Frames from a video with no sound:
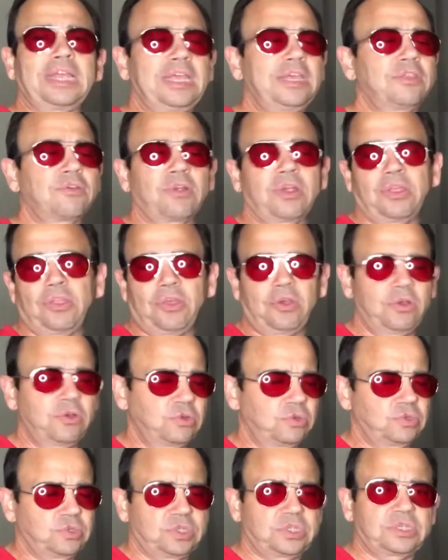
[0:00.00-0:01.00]
either of
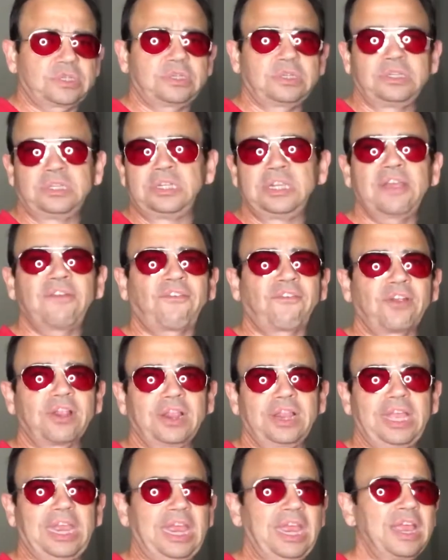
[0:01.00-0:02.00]
those
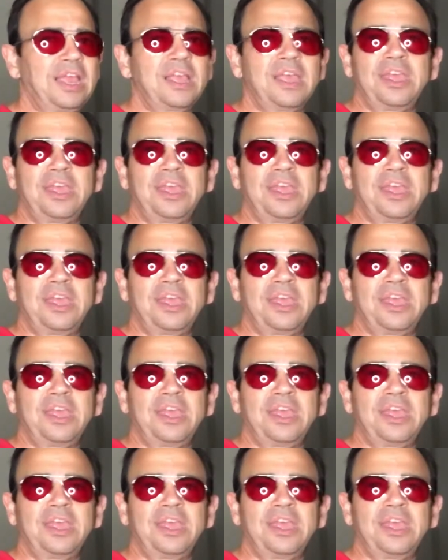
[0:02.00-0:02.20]
differently,